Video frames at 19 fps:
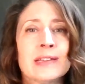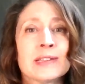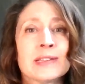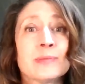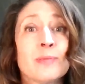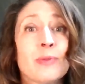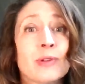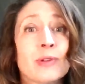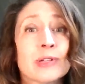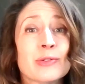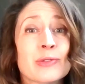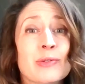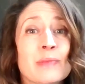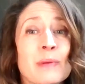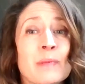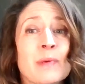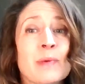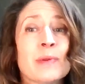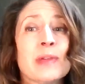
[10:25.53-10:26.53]
It's important to
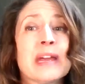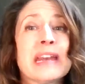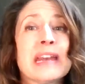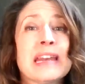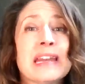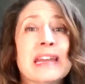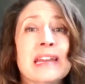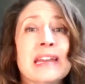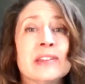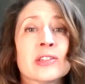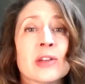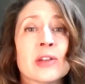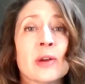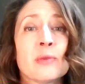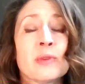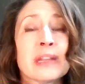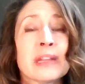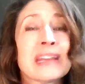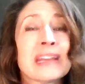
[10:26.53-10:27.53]
remember that knees
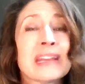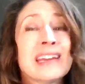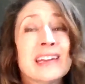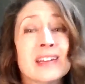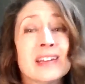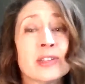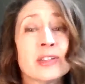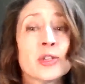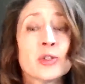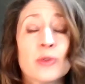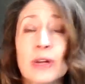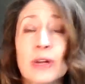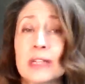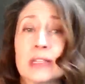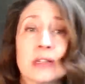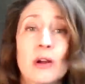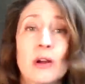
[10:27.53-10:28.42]
are really hinge joints.